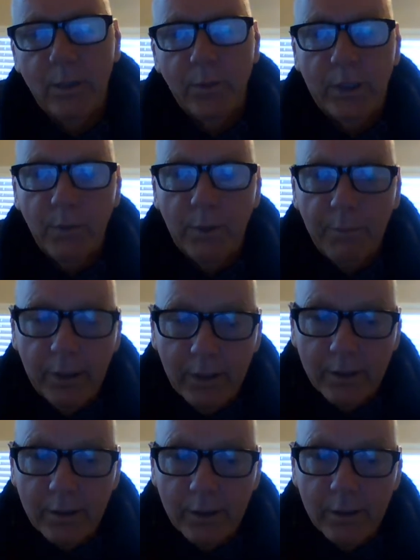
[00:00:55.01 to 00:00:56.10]
We
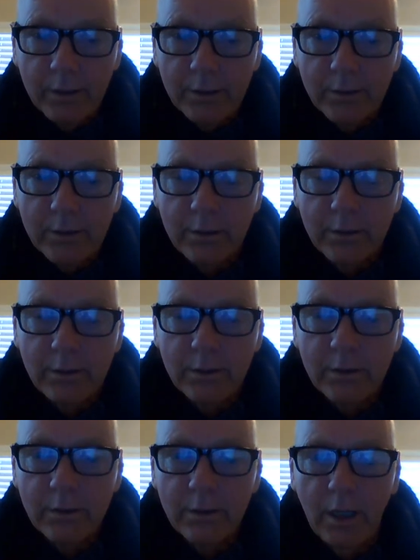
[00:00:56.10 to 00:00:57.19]
repent, guys.
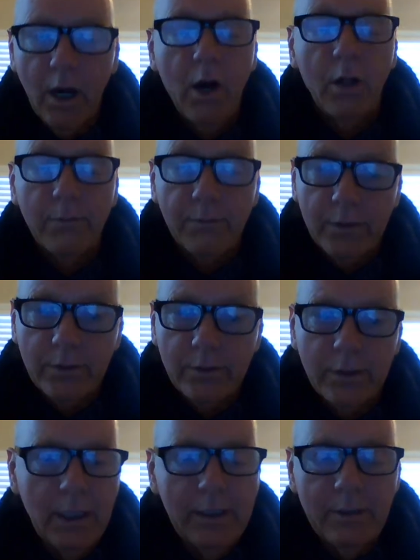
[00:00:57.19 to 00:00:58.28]
All of us.
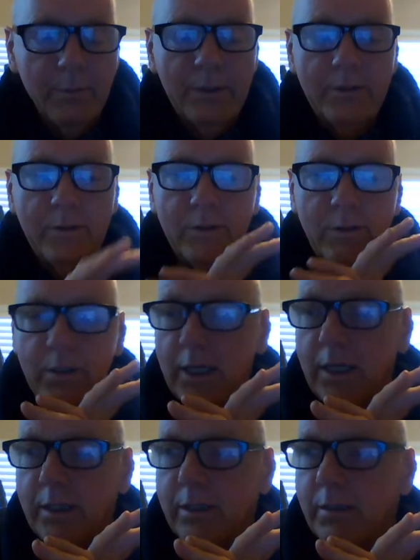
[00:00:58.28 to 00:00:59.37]
This message is
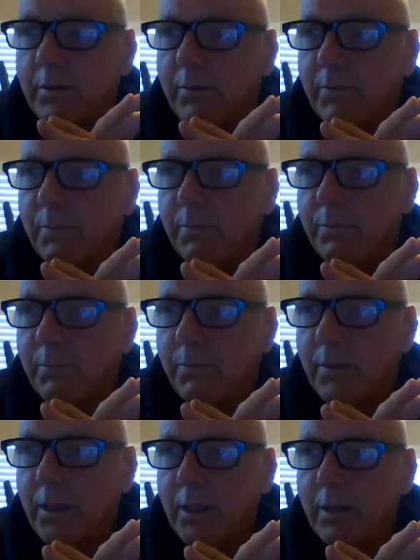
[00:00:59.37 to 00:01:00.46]
not
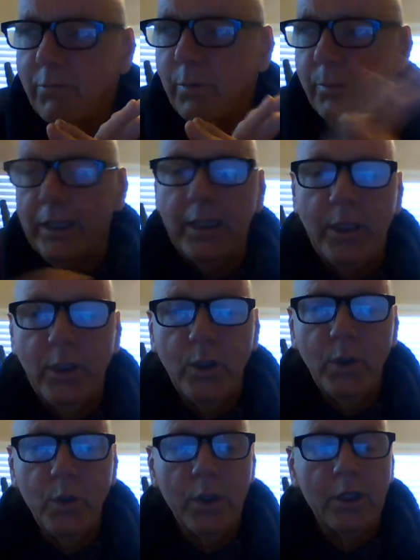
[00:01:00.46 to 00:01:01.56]
for me to
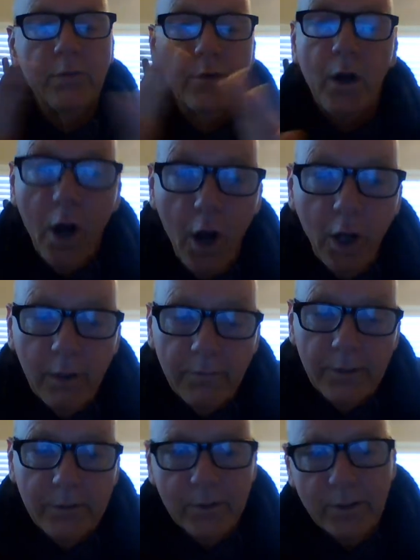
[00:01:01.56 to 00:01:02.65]
you, it's for all of
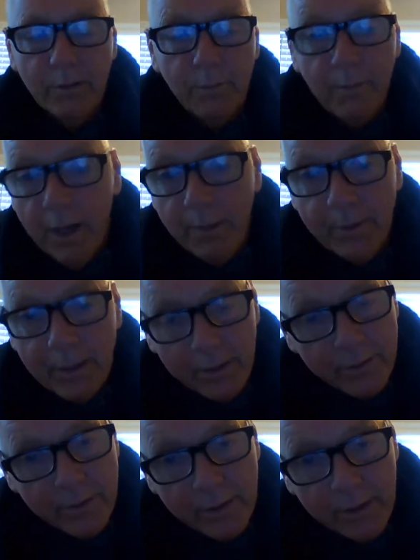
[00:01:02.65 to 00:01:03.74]
us. I'm
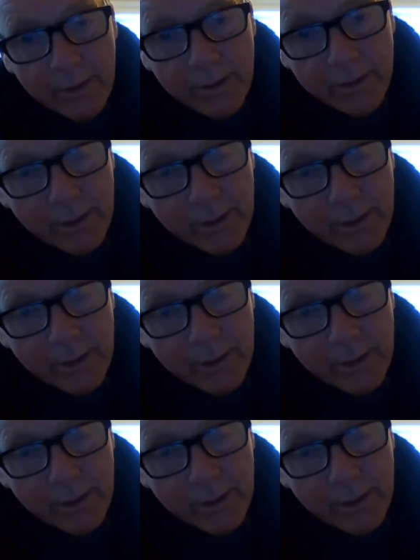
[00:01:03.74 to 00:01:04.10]
included, guys.